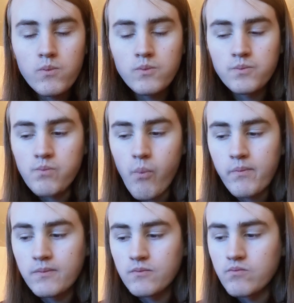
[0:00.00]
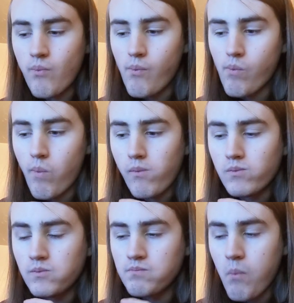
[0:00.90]

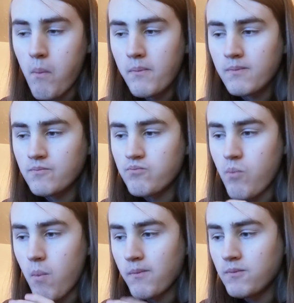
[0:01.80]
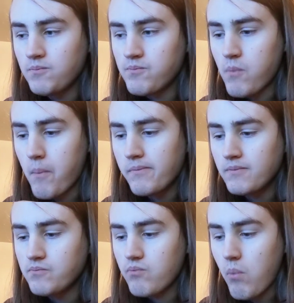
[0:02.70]

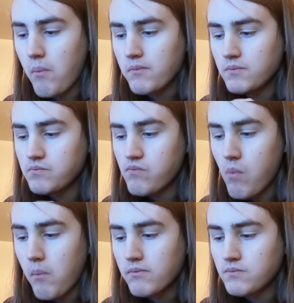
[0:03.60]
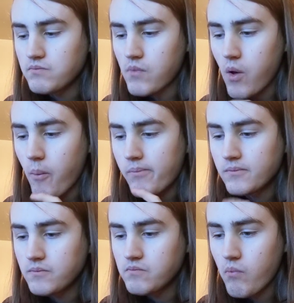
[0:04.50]

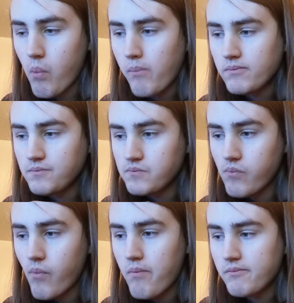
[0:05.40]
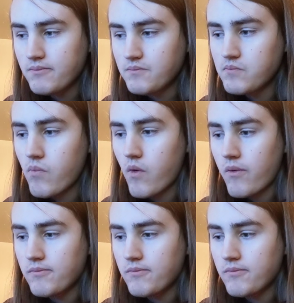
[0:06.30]
No one is speaking in this clip.